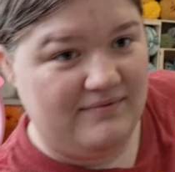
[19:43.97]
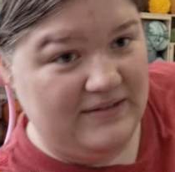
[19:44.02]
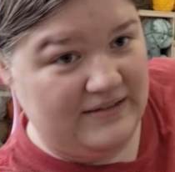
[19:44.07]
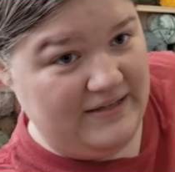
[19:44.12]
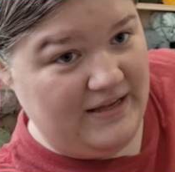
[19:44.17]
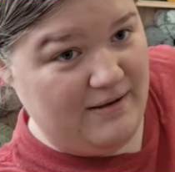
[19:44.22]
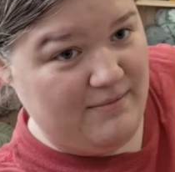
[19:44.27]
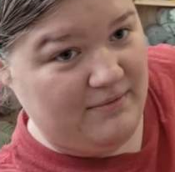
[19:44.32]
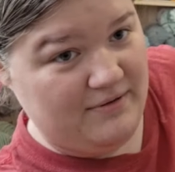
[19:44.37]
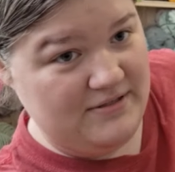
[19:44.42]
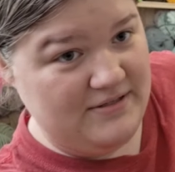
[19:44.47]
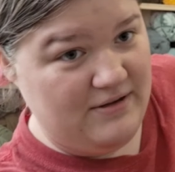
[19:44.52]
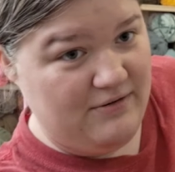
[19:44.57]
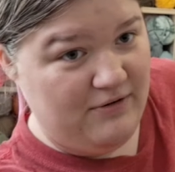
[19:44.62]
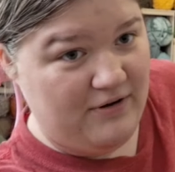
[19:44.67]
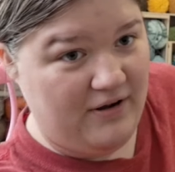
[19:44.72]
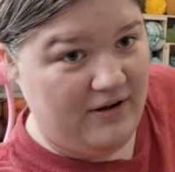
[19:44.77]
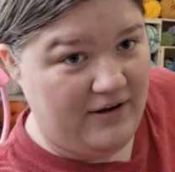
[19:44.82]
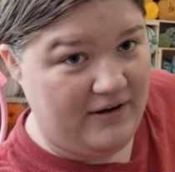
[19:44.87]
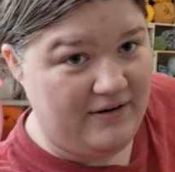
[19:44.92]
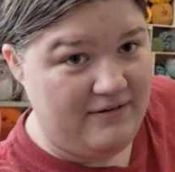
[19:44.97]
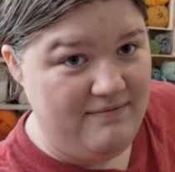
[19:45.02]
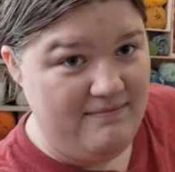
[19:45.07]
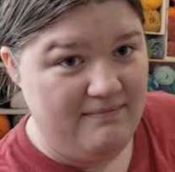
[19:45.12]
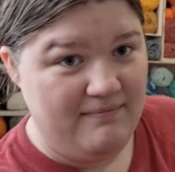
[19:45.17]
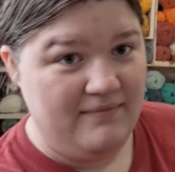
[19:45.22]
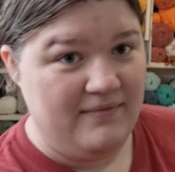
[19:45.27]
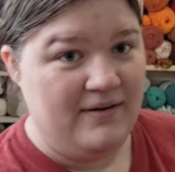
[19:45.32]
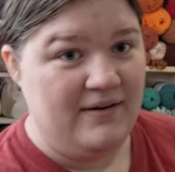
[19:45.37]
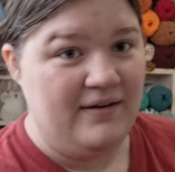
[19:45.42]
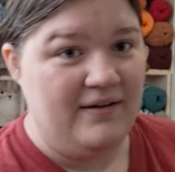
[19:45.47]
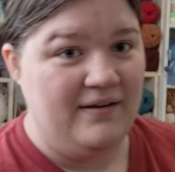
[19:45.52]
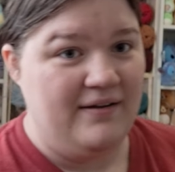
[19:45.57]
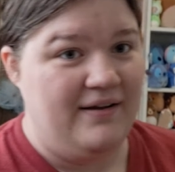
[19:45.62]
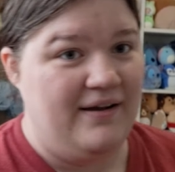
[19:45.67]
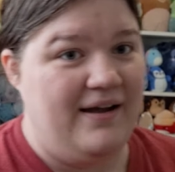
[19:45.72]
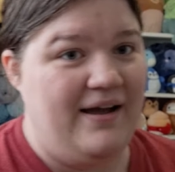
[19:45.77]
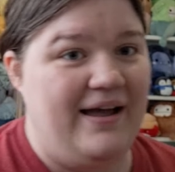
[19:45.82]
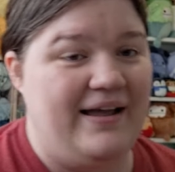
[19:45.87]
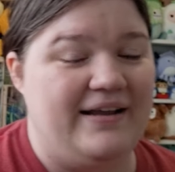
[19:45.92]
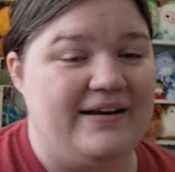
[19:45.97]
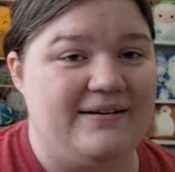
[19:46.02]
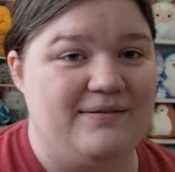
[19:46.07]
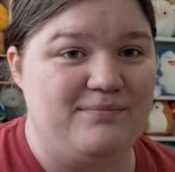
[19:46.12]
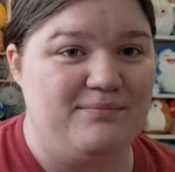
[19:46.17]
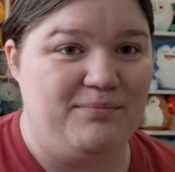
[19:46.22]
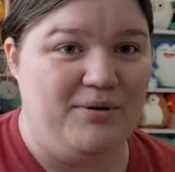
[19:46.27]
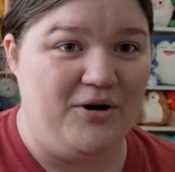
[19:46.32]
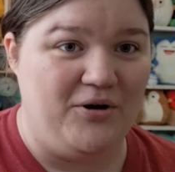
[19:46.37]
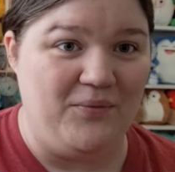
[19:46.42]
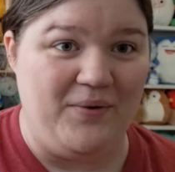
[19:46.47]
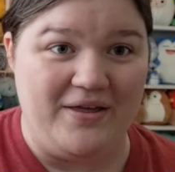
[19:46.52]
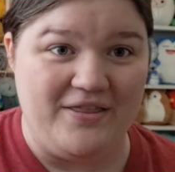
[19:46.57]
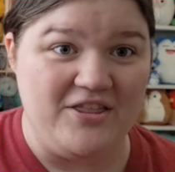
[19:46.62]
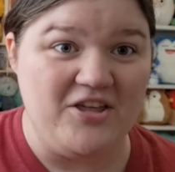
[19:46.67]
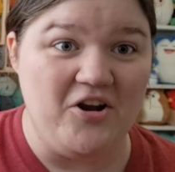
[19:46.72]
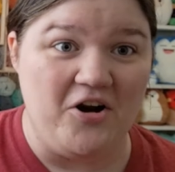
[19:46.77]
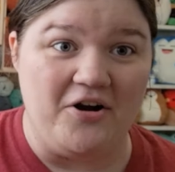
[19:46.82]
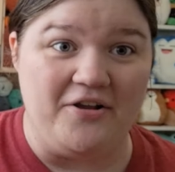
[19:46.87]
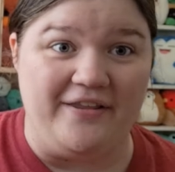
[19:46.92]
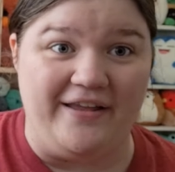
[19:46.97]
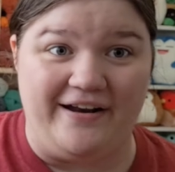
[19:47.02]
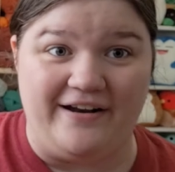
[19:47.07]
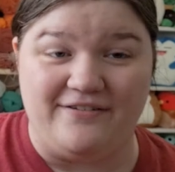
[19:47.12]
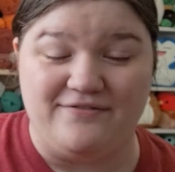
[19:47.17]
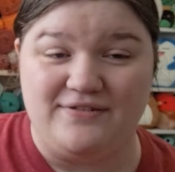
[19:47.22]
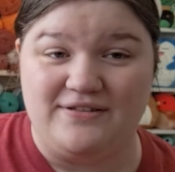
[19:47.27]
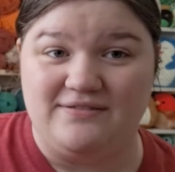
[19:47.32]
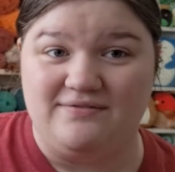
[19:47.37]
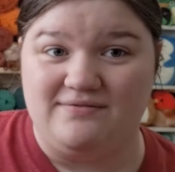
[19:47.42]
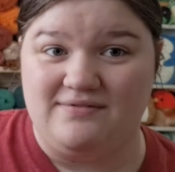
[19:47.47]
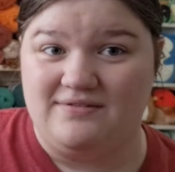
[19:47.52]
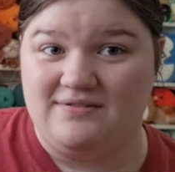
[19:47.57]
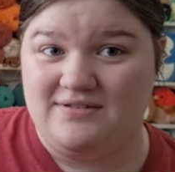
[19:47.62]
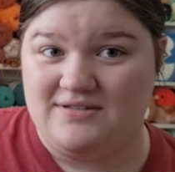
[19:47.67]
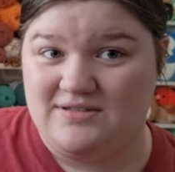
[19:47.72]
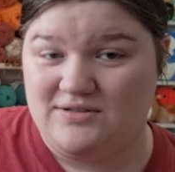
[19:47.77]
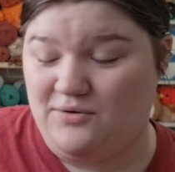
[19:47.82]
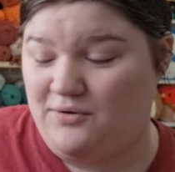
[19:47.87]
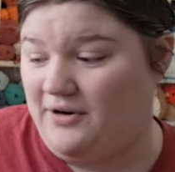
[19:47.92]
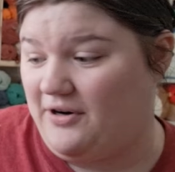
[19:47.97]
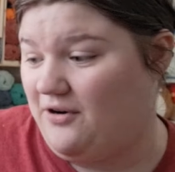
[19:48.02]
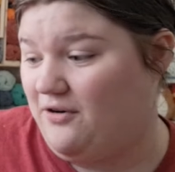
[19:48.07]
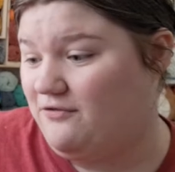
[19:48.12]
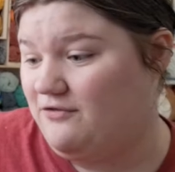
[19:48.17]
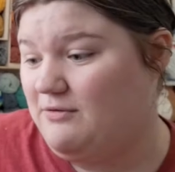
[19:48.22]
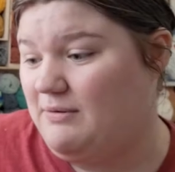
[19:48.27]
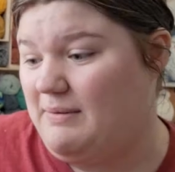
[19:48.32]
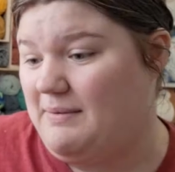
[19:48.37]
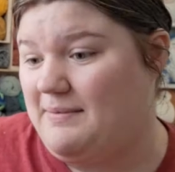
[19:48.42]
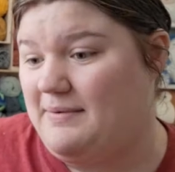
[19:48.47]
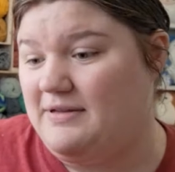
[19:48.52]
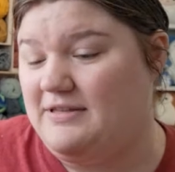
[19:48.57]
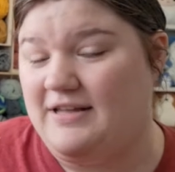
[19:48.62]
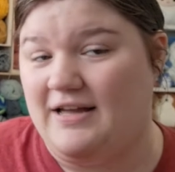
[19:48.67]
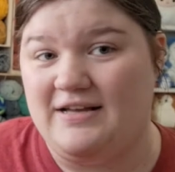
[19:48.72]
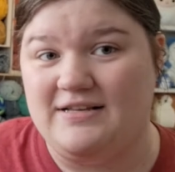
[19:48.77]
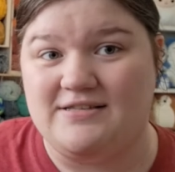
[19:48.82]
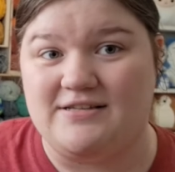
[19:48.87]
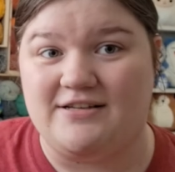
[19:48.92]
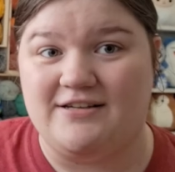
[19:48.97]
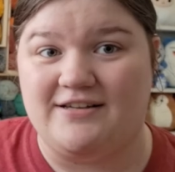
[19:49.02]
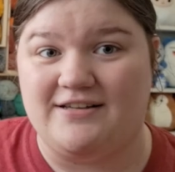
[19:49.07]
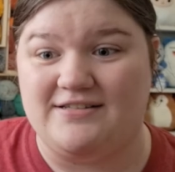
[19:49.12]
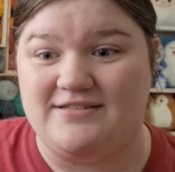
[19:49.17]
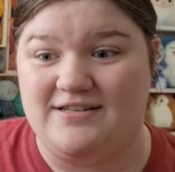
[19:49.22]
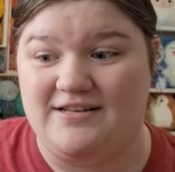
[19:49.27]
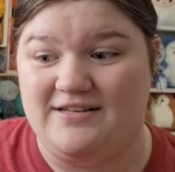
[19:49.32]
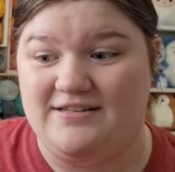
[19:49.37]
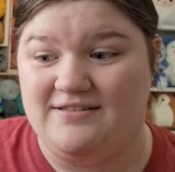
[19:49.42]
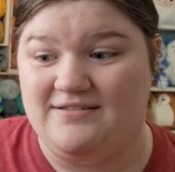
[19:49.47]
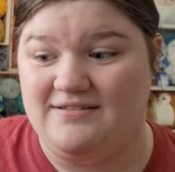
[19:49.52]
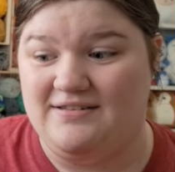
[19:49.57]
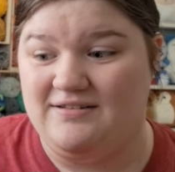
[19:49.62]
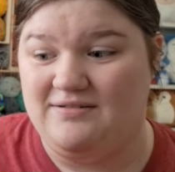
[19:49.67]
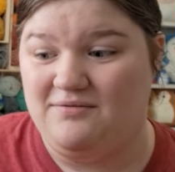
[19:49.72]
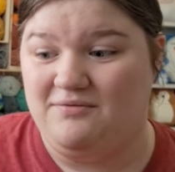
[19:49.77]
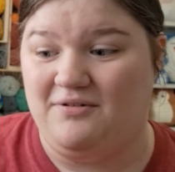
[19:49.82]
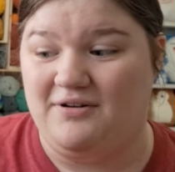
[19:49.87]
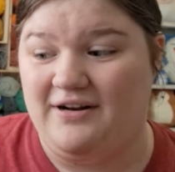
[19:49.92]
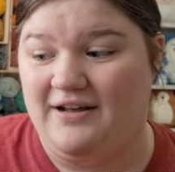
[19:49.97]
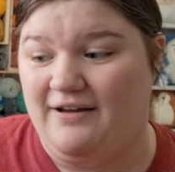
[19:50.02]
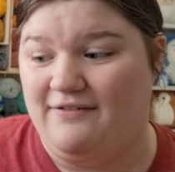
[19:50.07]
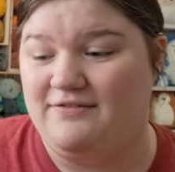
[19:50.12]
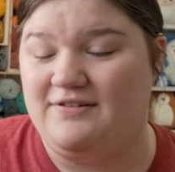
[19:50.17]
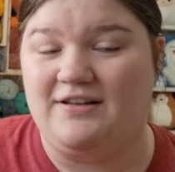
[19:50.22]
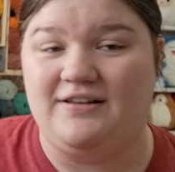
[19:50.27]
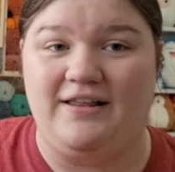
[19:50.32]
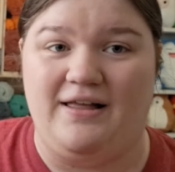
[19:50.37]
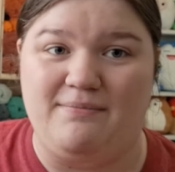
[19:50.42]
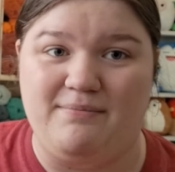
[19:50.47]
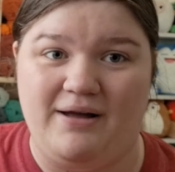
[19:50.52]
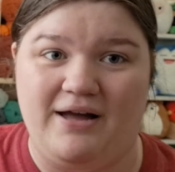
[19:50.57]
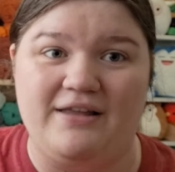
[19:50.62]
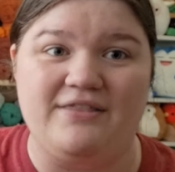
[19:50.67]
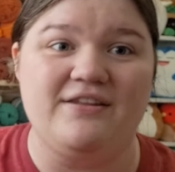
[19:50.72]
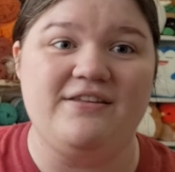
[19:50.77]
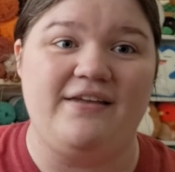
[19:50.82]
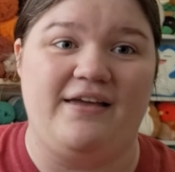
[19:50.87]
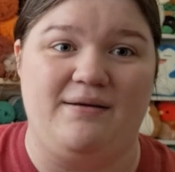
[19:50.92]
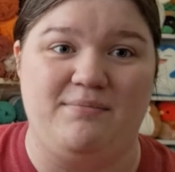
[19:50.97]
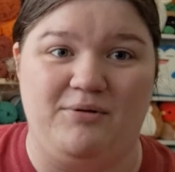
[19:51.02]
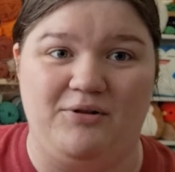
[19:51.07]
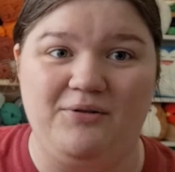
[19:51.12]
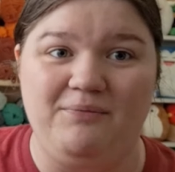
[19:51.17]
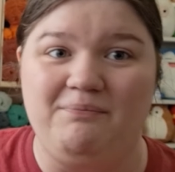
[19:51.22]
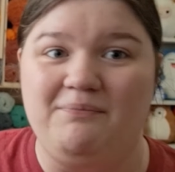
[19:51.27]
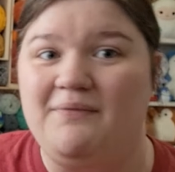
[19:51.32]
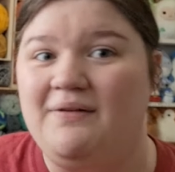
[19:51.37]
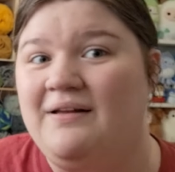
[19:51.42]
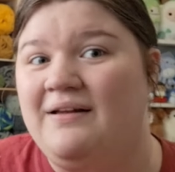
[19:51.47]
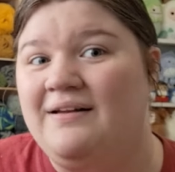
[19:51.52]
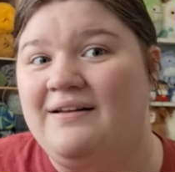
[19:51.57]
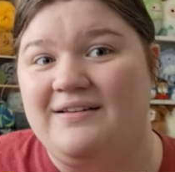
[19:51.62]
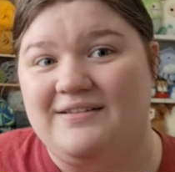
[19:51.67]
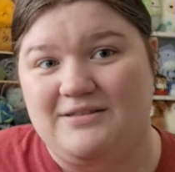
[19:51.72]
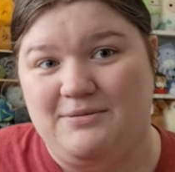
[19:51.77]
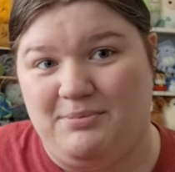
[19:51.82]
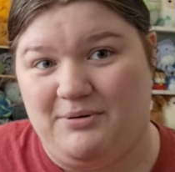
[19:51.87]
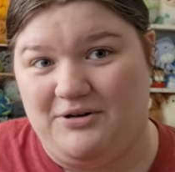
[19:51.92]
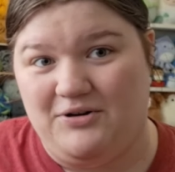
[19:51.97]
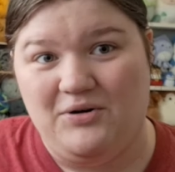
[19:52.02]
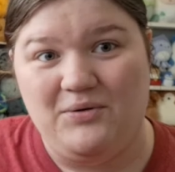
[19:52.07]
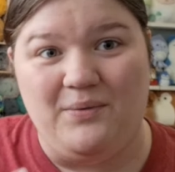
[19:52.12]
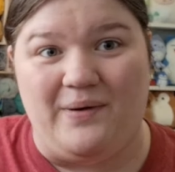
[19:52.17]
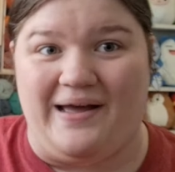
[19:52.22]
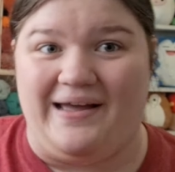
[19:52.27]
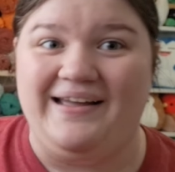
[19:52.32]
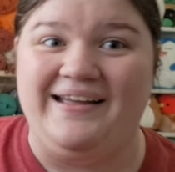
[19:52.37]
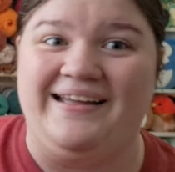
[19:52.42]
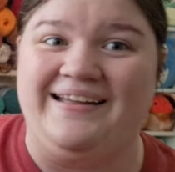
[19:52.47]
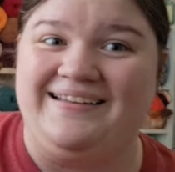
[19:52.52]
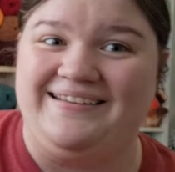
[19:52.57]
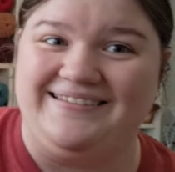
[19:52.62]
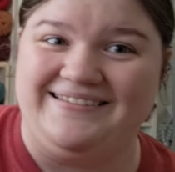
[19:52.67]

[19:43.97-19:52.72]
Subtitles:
the table is now gone. I can put away the yarn that I've been storing over by my desk because I didn't want to have to climb behind the table to put it away.